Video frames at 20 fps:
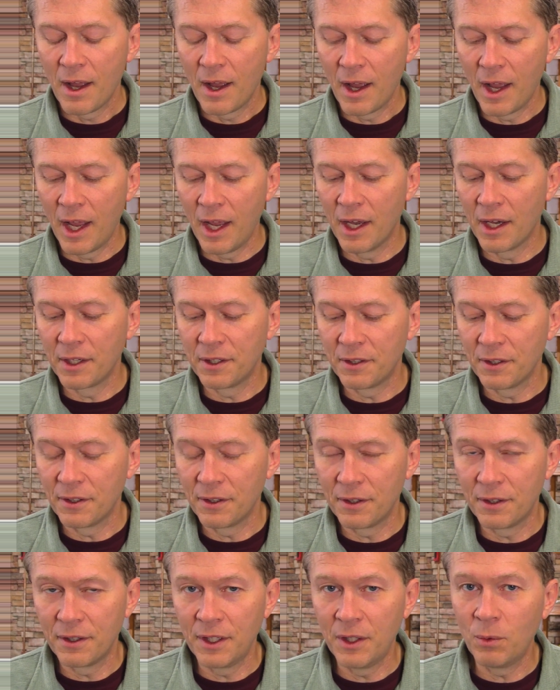And
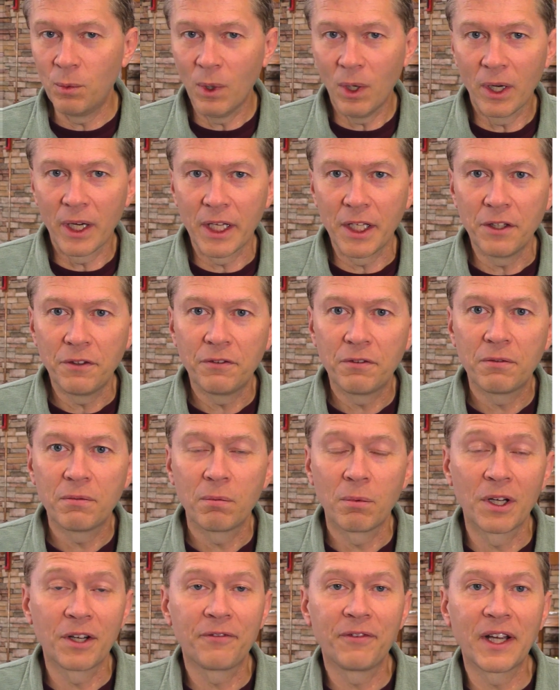he worries,
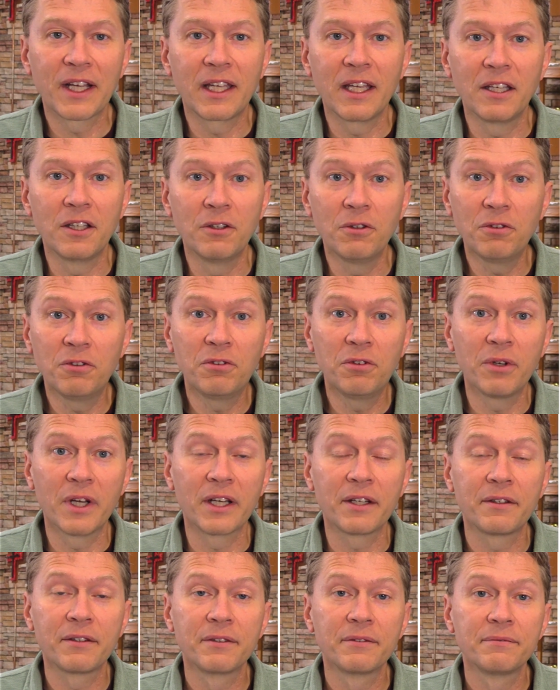what if I get used to
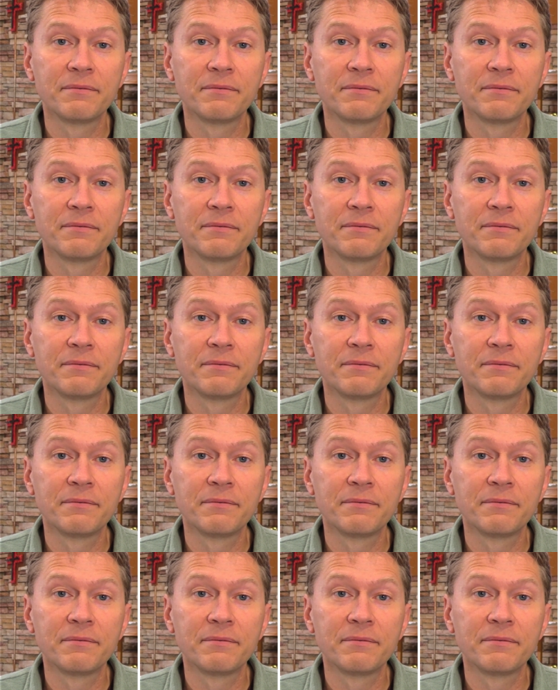it?